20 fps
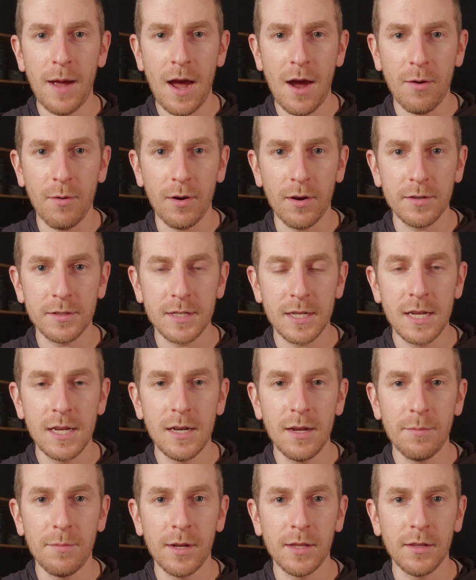power to heat
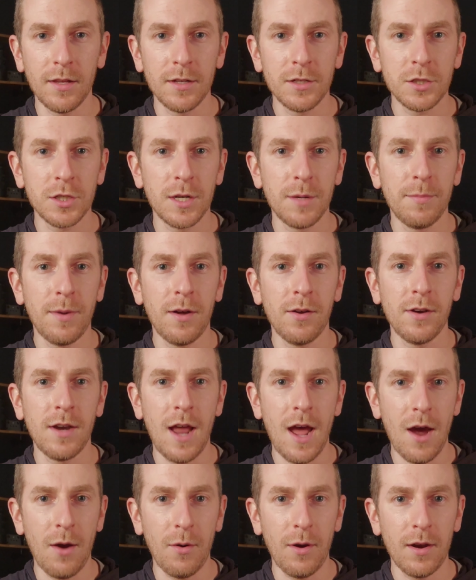up my lunch in about an
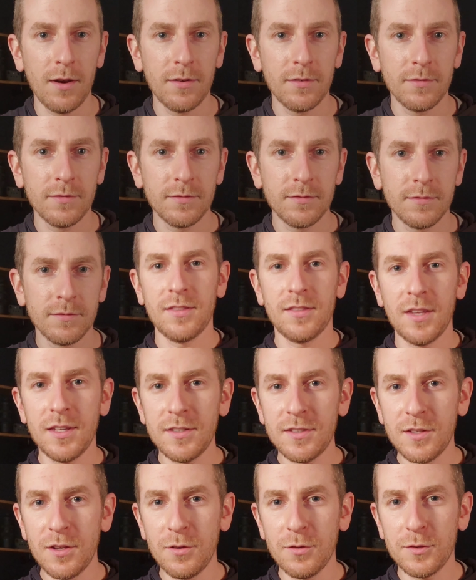hour.
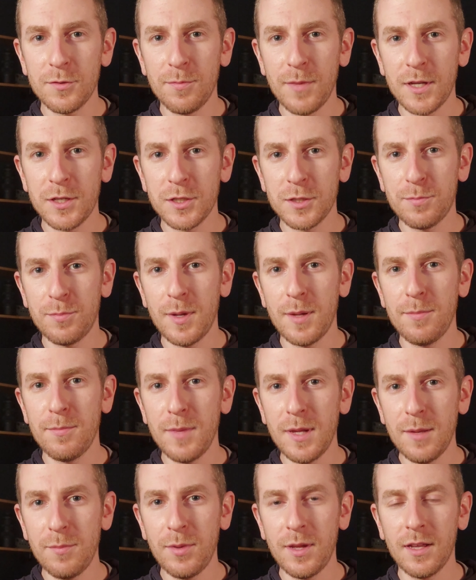This use may just be
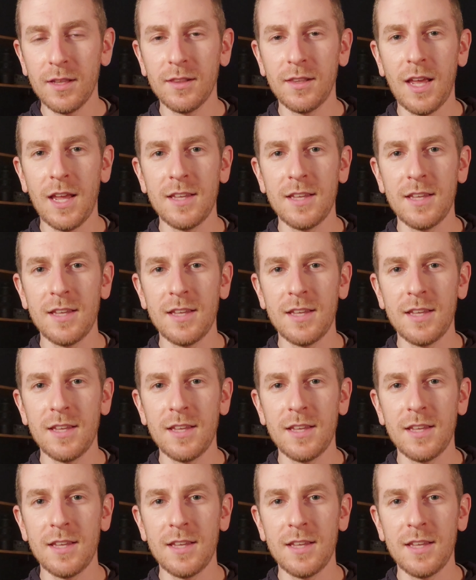me being